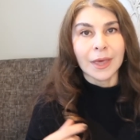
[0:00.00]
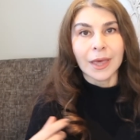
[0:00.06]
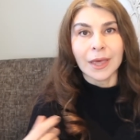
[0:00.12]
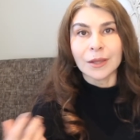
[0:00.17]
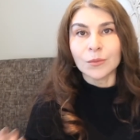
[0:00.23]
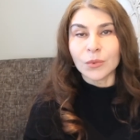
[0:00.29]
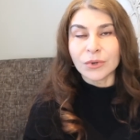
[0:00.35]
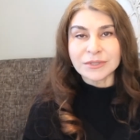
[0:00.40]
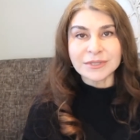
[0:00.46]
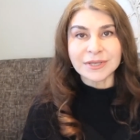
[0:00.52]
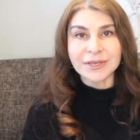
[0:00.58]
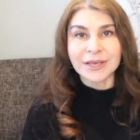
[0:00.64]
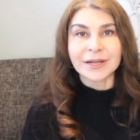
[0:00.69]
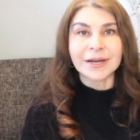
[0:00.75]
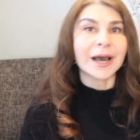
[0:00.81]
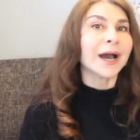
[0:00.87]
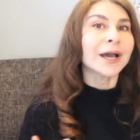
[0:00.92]
And once
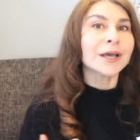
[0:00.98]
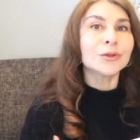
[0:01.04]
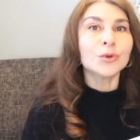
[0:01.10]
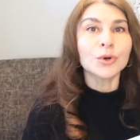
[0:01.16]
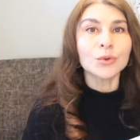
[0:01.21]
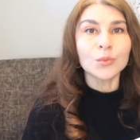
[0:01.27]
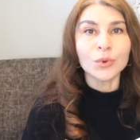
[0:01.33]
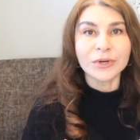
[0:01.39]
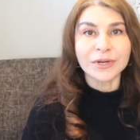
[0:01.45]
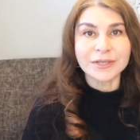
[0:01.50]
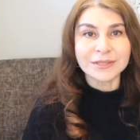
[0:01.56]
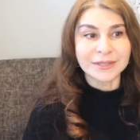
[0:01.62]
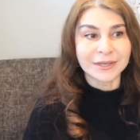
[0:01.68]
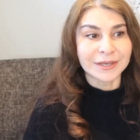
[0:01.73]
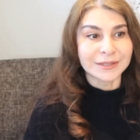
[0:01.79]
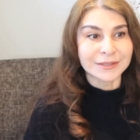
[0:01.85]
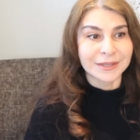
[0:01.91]
again, I don't want to
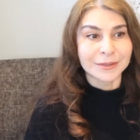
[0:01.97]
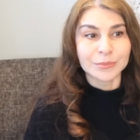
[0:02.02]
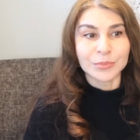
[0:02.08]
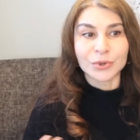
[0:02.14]
say that,